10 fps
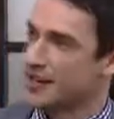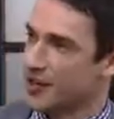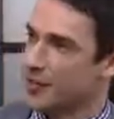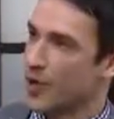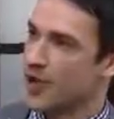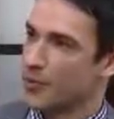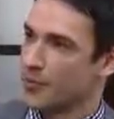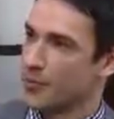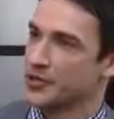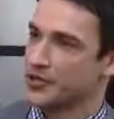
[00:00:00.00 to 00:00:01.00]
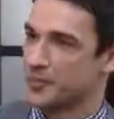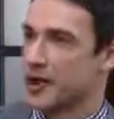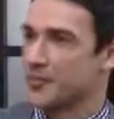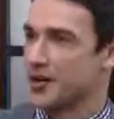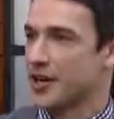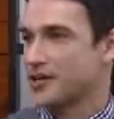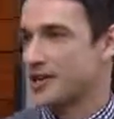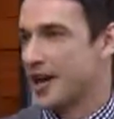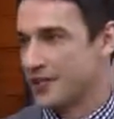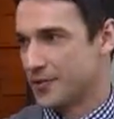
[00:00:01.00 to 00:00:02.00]
get a wedge or pillows to prop your he
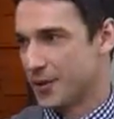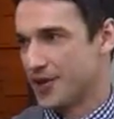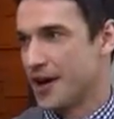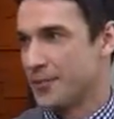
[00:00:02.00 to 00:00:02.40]
the head of the bed